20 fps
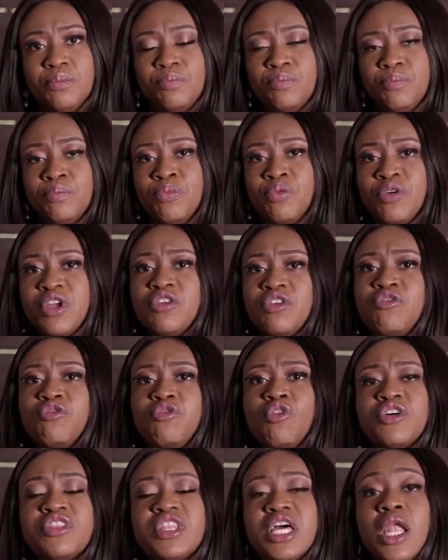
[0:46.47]
bring
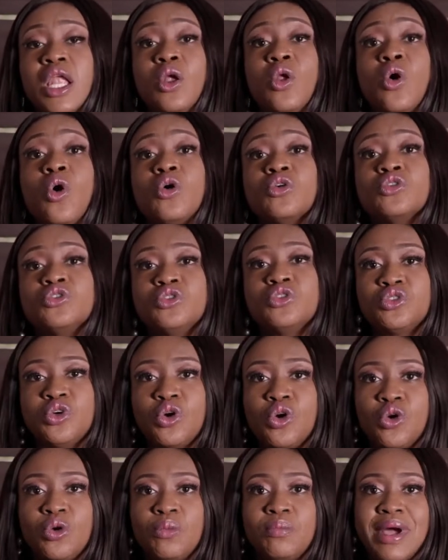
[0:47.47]
forth a
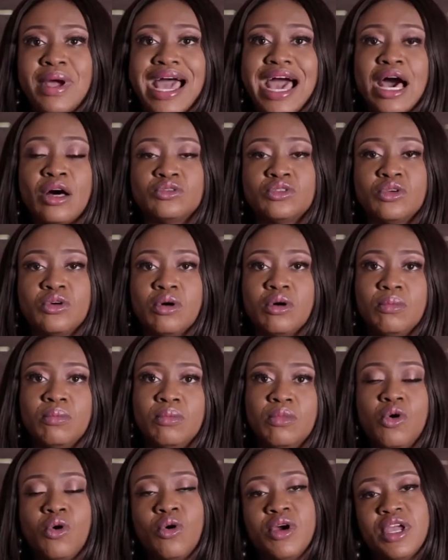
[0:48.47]
long-term
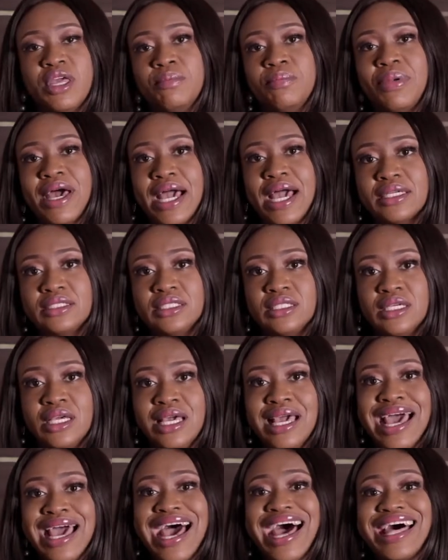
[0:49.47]
outcome or impact,
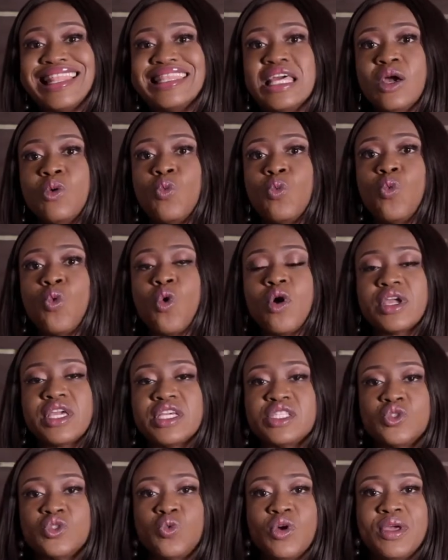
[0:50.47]
and then work
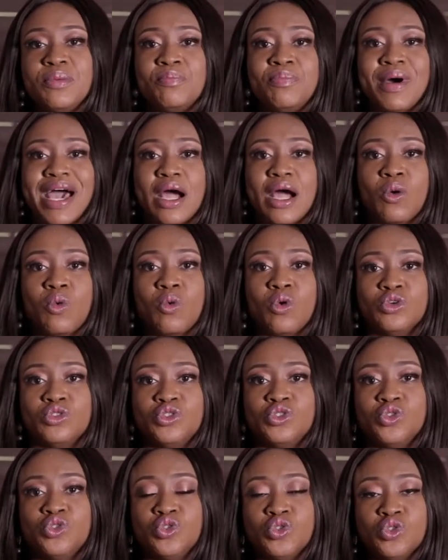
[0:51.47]
its way
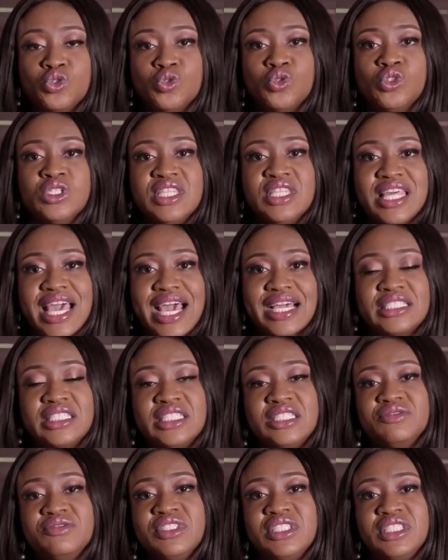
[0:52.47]
backwards to the
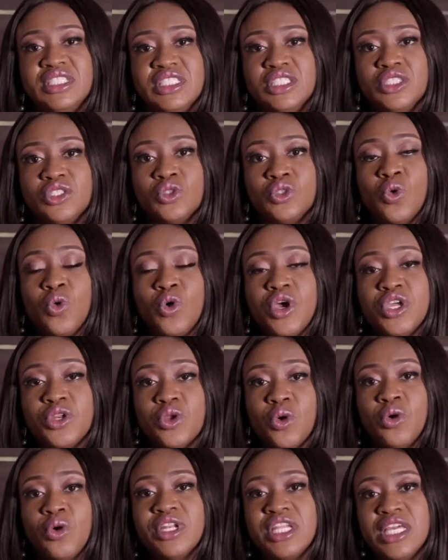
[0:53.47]
activities going
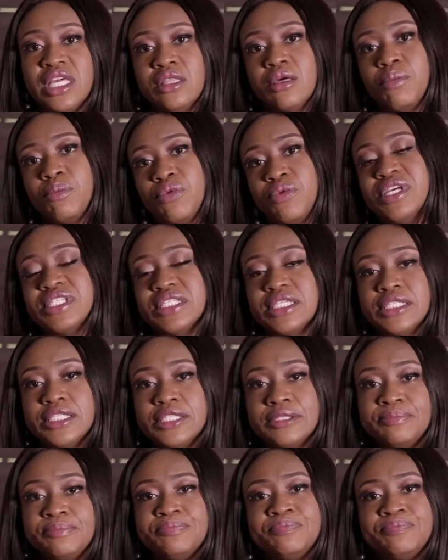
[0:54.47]
on in the present.